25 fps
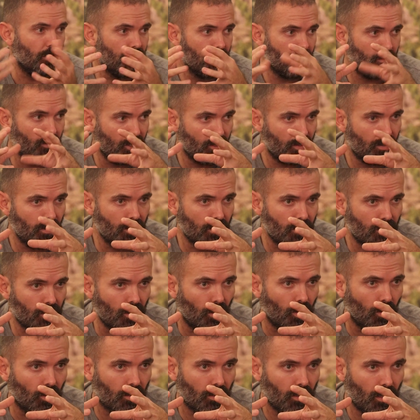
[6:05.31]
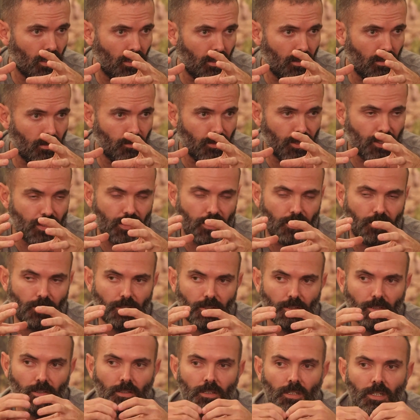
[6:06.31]
especially this old kernel
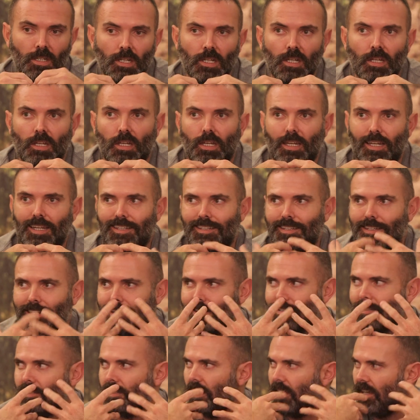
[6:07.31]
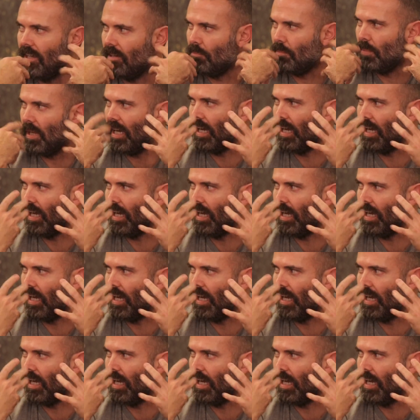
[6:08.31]
material. It doesn't have